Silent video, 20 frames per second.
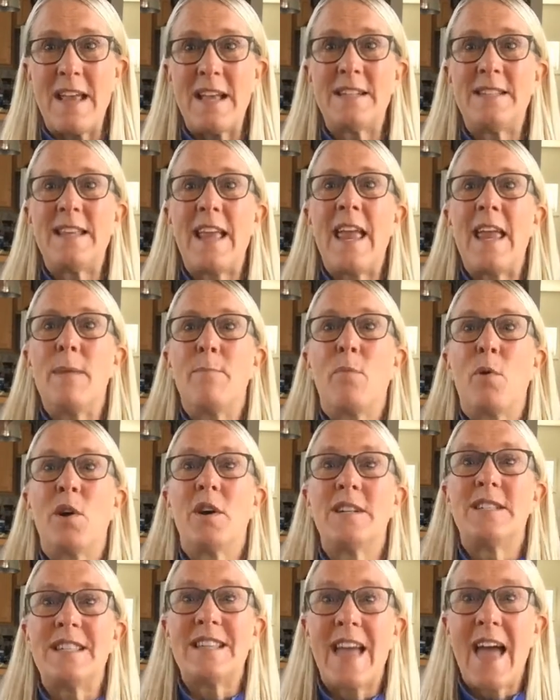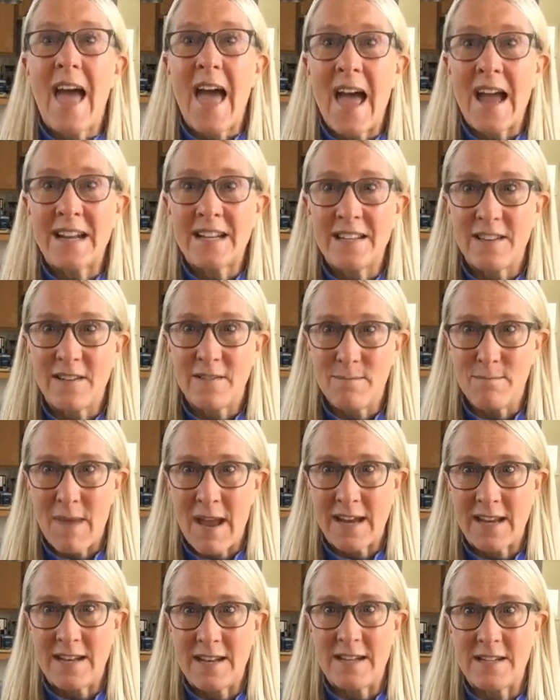It's a protective
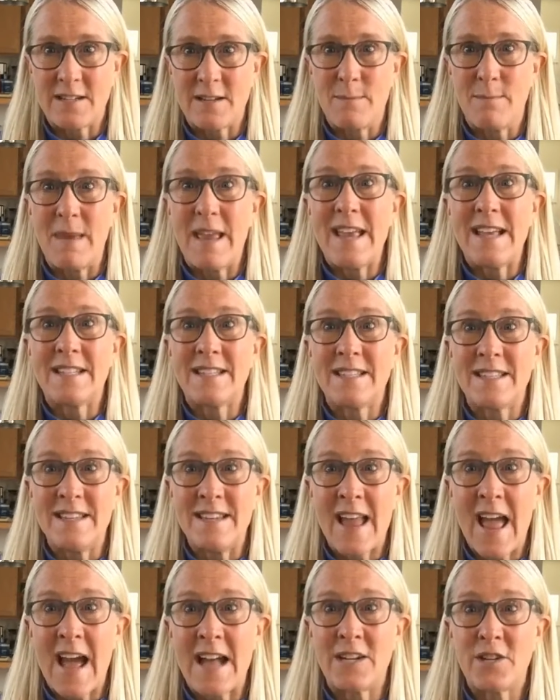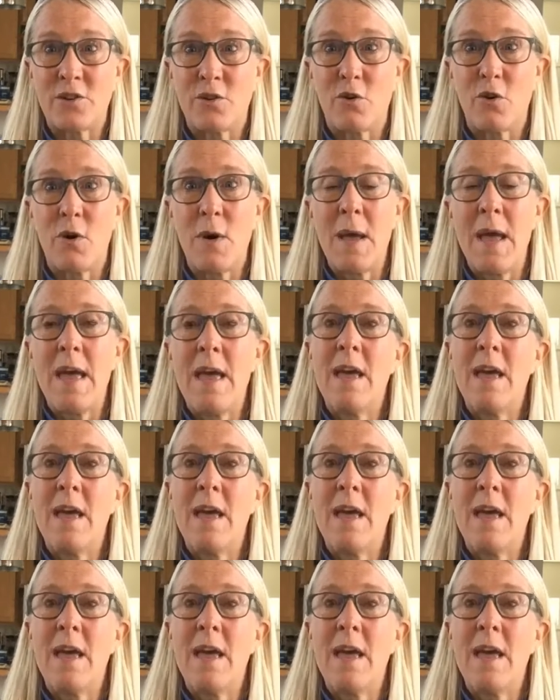mechanism. It's natural.